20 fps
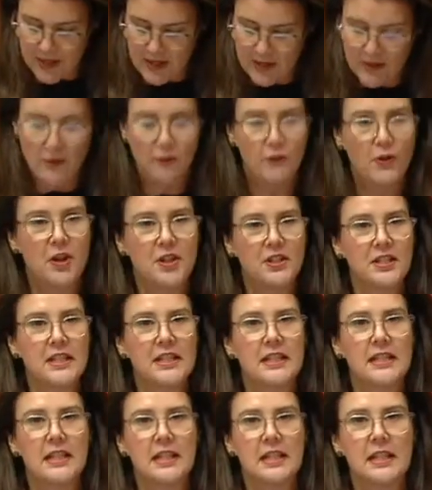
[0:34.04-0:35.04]
The
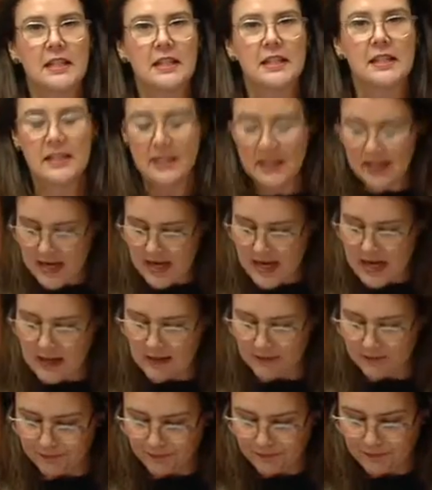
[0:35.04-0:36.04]
verdict is
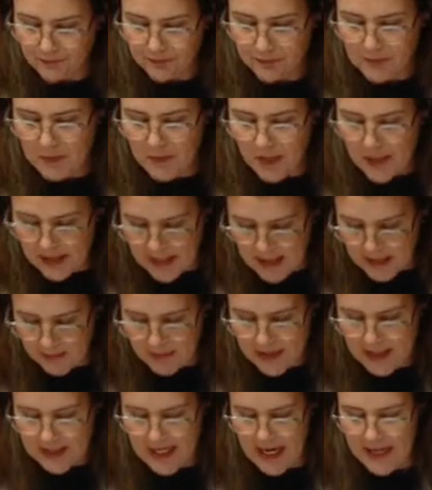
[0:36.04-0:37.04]
in.
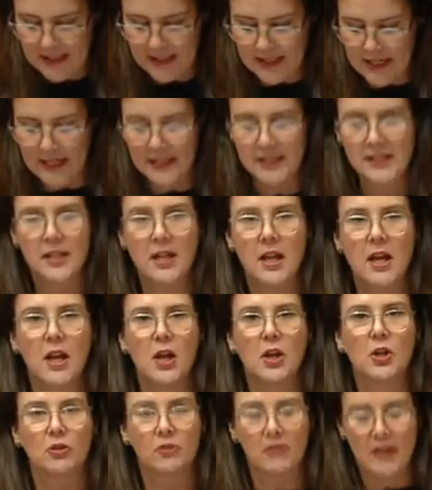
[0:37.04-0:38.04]
Company tax cuts
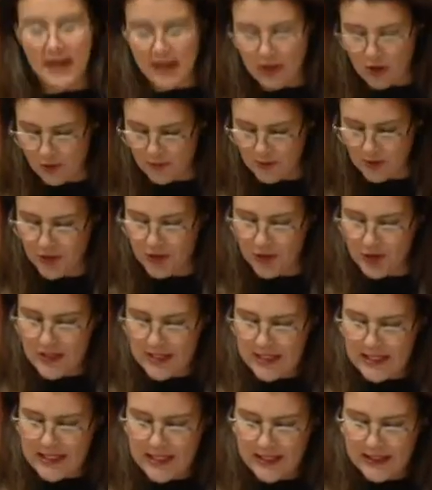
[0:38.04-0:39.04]
create
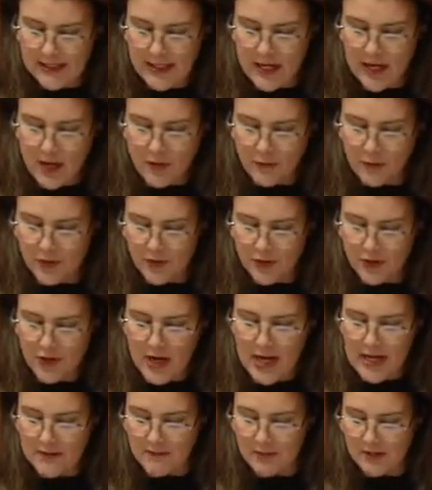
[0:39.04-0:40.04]
opportunities for
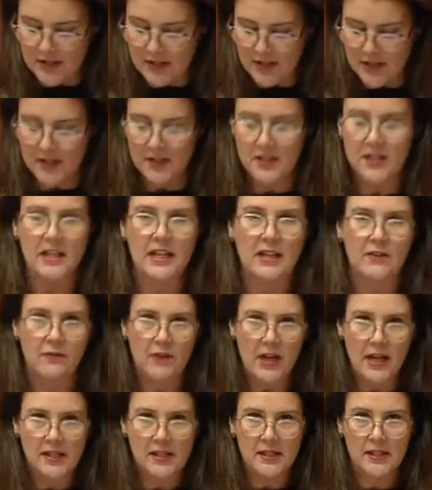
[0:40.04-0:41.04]
Australian businesses to
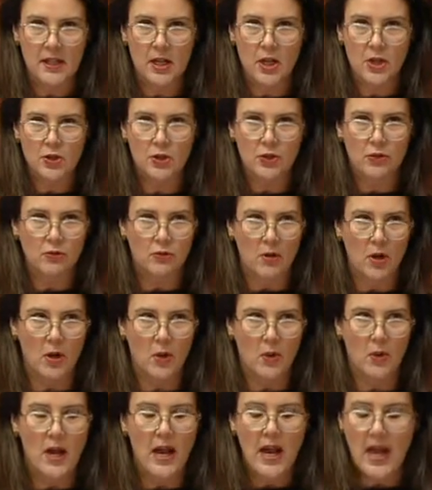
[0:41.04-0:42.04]
invest, to
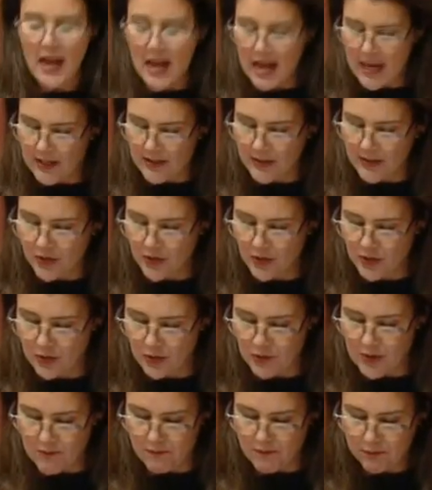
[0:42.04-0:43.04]
grow and
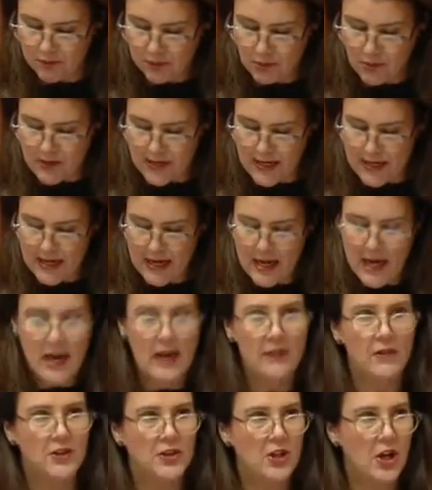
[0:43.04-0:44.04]
to employ.
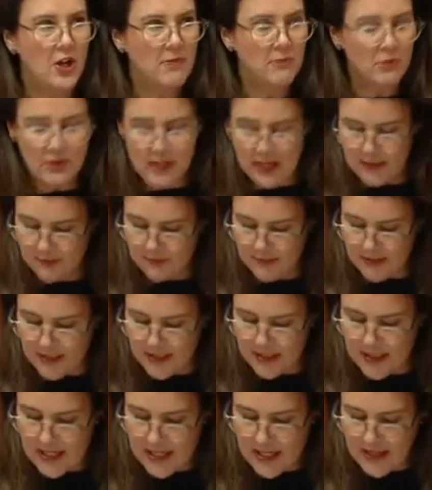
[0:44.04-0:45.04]
And the Turnbull
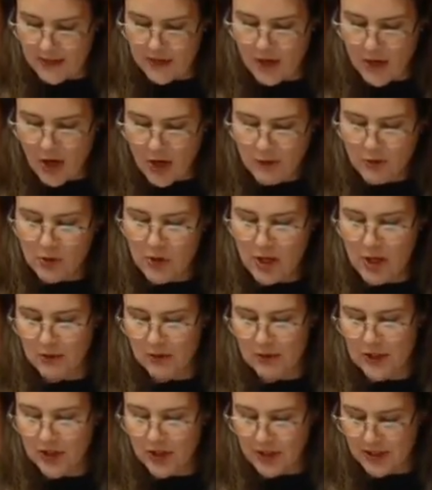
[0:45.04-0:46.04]
government, the Turnbull
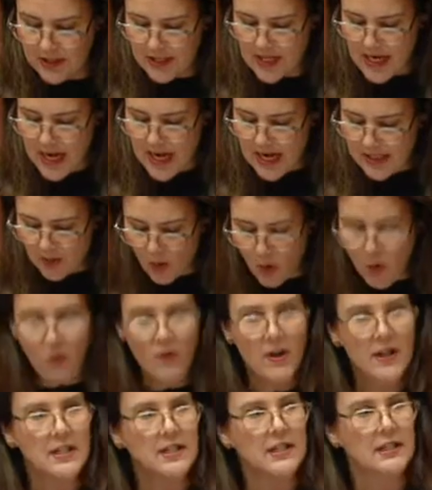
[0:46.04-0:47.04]
coalition, has
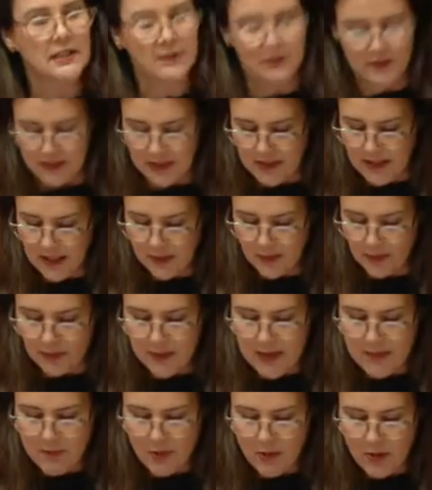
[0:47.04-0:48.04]
already delivered
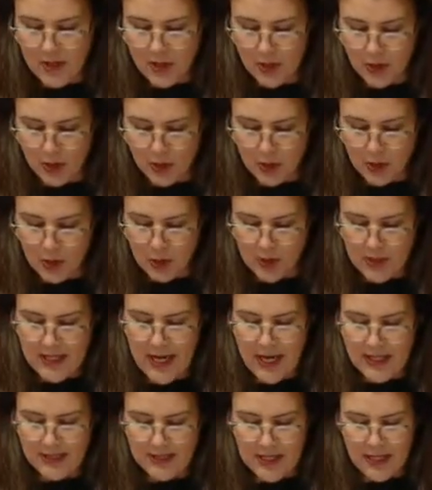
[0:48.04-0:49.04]

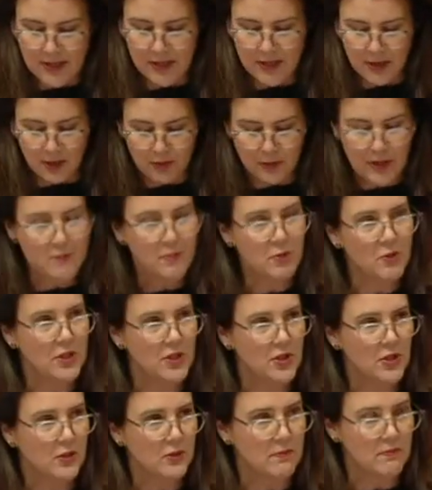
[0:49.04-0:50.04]
tax cuts to
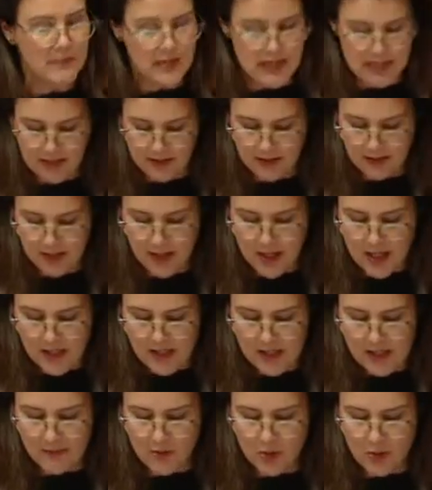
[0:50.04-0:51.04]
3.2 million
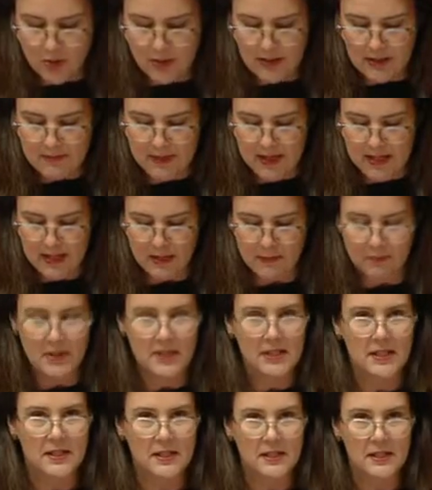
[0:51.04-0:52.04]
small and medium
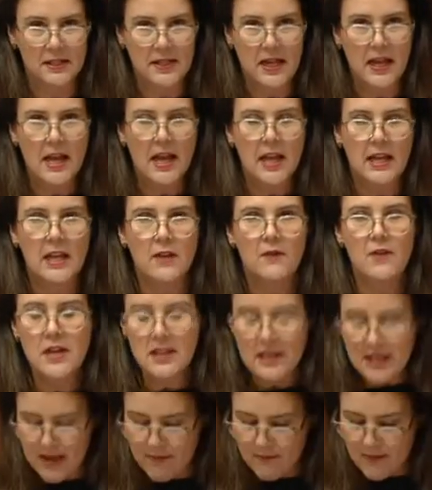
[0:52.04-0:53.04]
businesses, giving
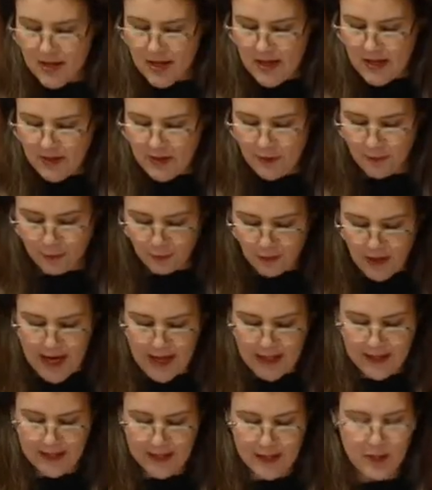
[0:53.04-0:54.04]
them the
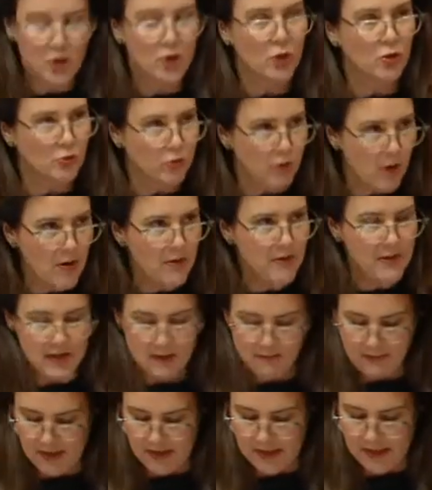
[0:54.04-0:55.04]
flex to grow their
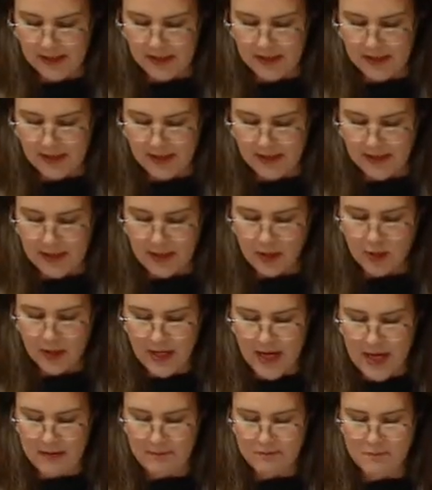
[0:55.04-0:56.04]
businesses and
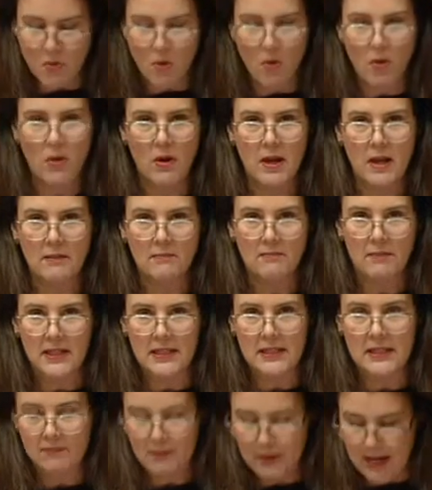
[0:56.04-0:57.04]
create more and
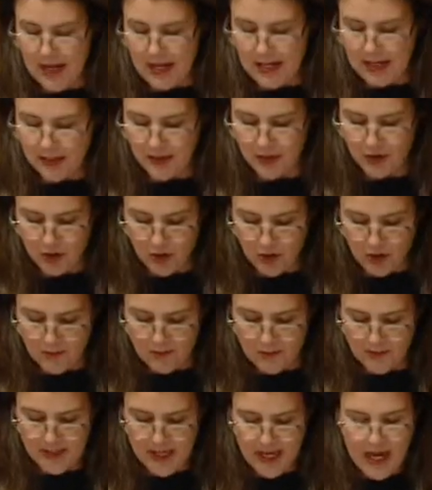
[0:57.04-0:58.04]
better paid
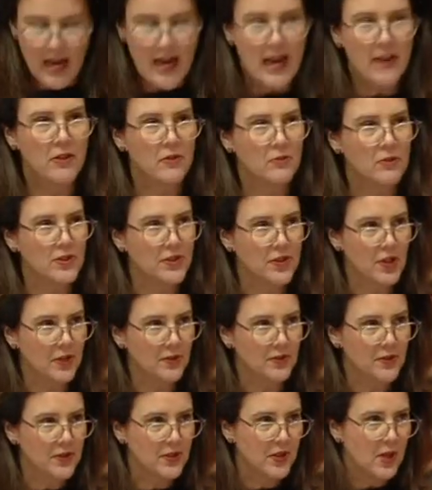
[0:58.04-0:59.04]
jobs. And the
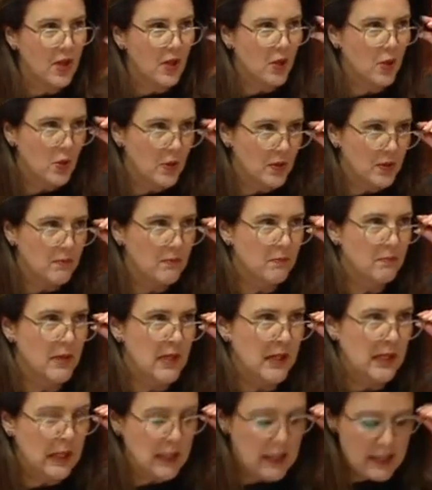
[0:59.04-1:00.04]
results couldn't be
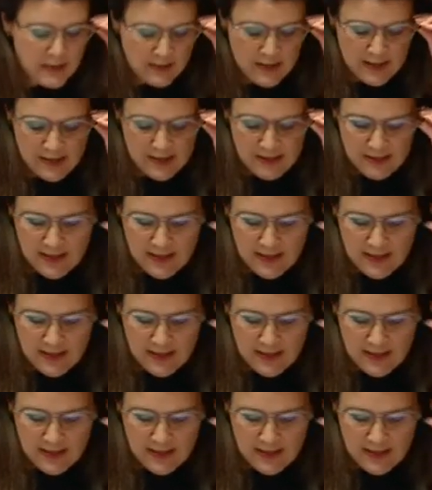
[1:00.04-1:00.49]
clearer.